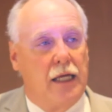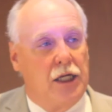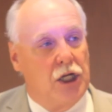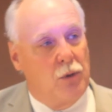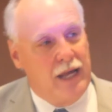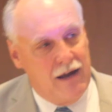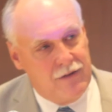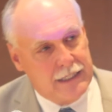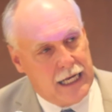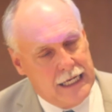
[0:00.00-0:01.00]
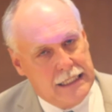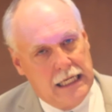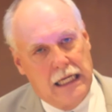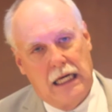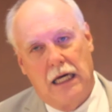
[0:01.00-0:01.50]
You know, we have this
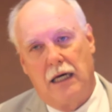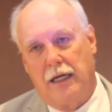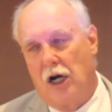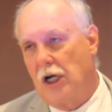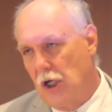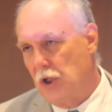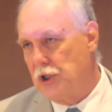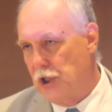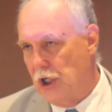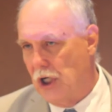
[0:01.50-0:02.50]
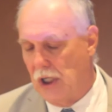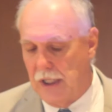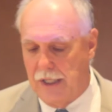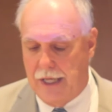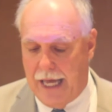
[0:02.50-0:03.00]
idea in our
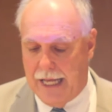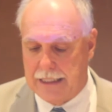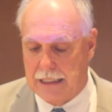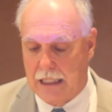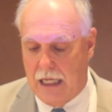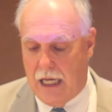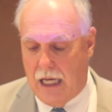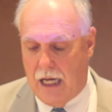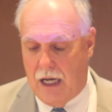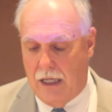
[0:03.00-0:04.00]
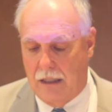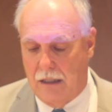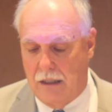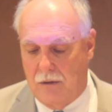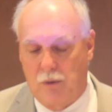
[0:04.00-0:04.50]
culture that uh,
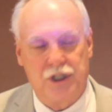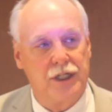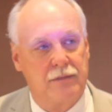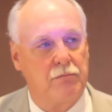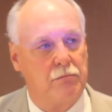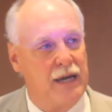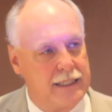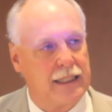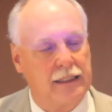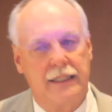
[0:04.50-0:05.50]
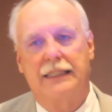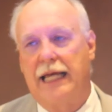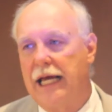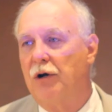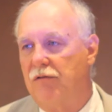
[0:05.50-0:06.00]
we should basically
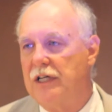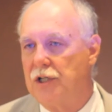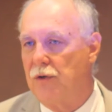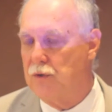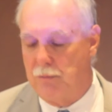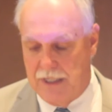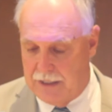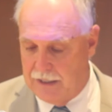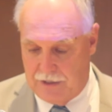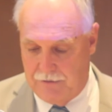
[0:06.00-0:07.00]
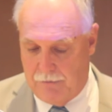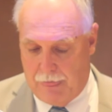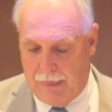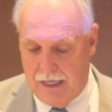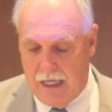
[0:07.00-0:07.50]
stay out of each other's business.
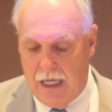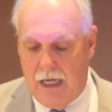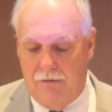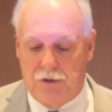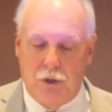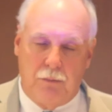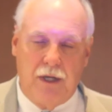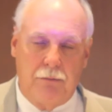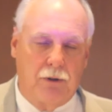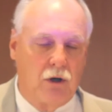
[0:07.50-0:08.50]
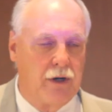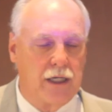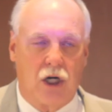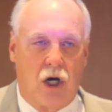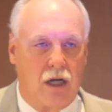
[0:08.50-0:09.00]
If two people are
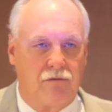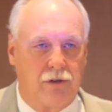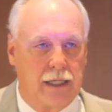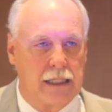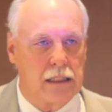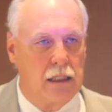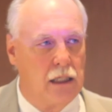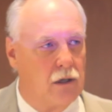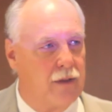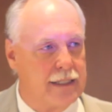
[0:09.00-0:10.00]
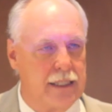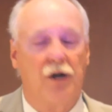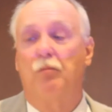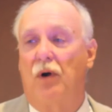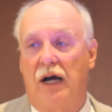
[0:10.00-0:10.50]
in conflict, you know, that's their
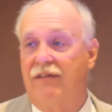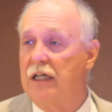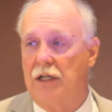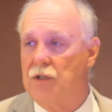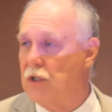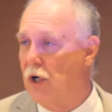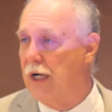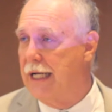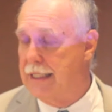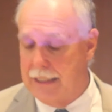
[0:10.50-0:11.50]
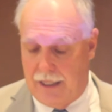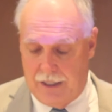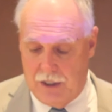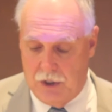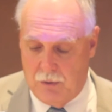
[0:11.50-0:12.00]
private concern, it has nothing
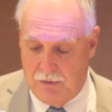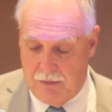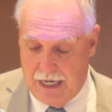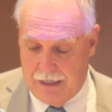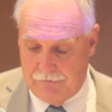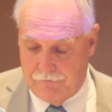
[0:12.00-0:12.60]
to do with me.